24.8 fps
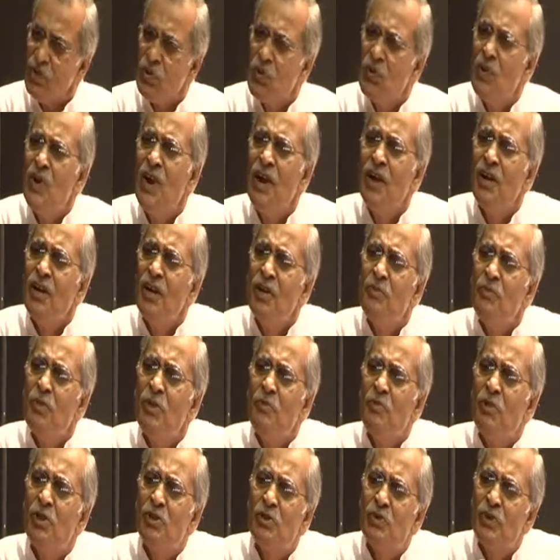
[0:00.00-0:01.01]
Good-hearted
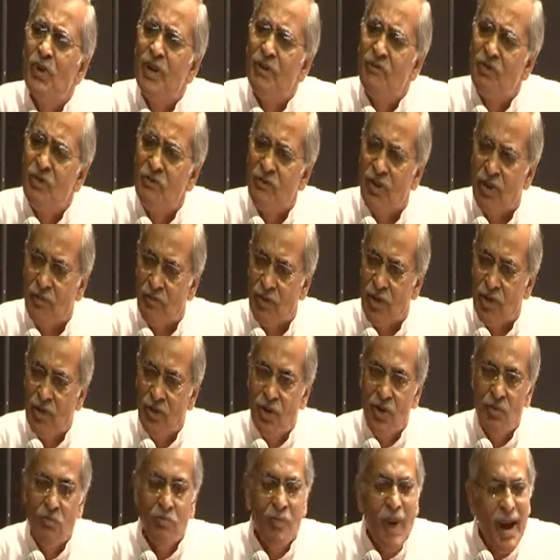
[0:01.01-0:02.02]
people should have it.
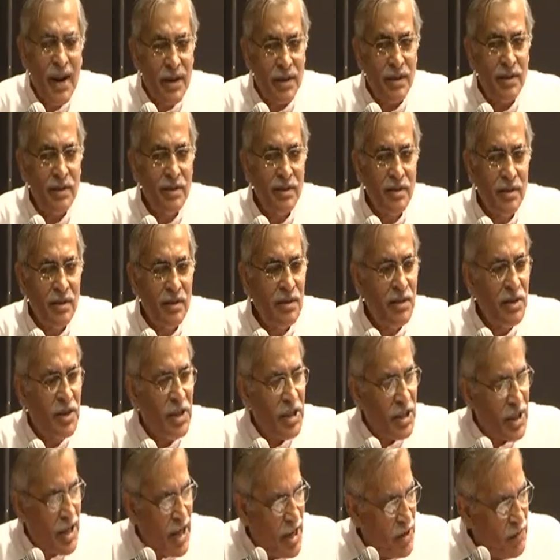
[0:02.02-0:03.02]
But
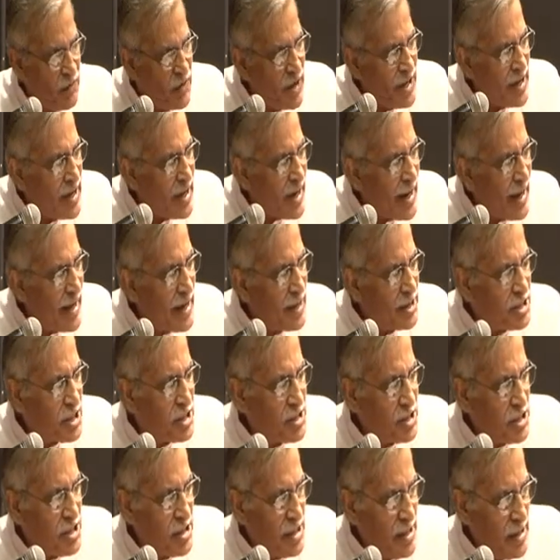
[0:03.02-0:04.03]
can we deny,
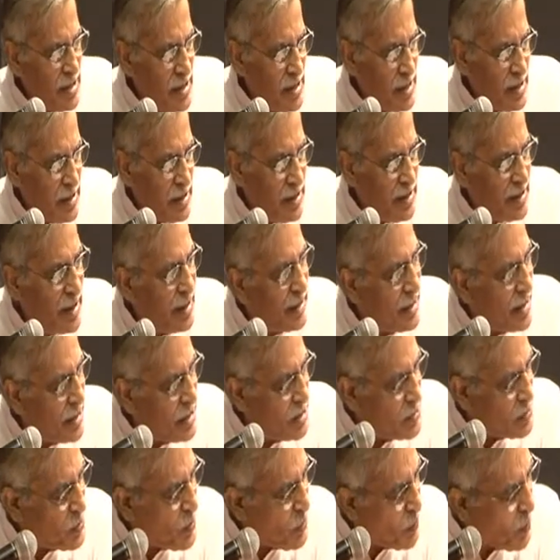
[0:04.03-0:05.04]
Shashi, that there
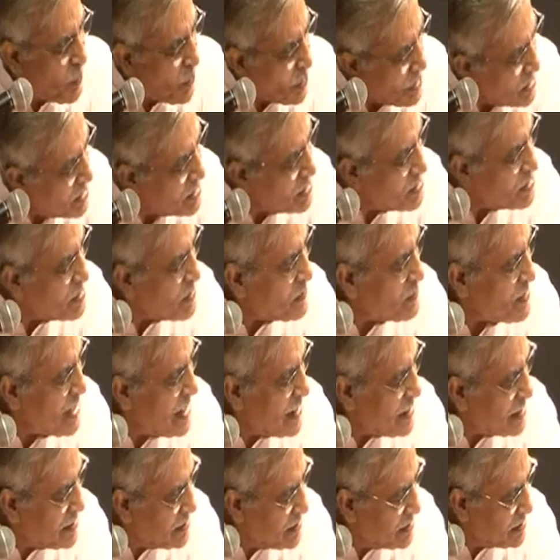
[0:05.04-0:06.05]
is no politics of
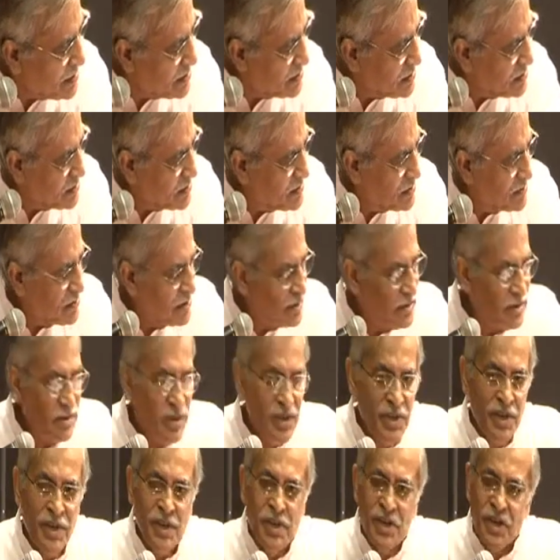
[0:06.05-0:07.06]
that?
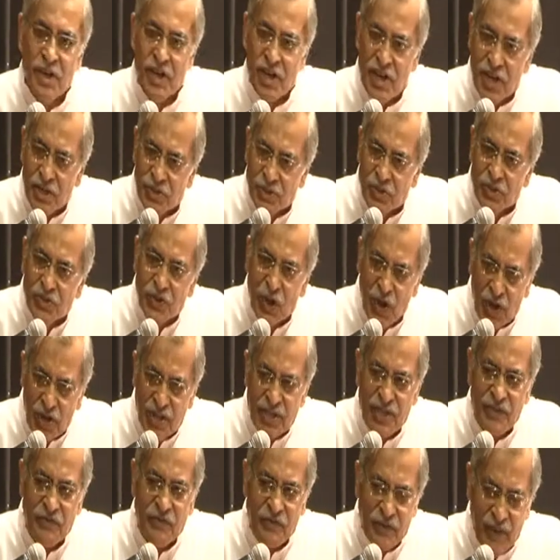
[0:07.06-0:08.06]
Is it
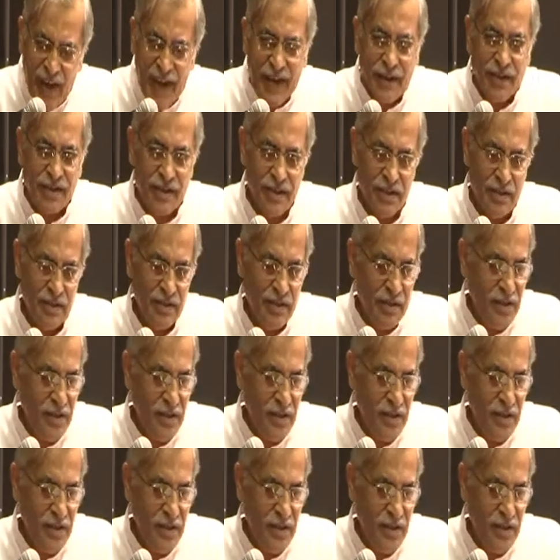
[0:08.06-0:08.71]
not the fact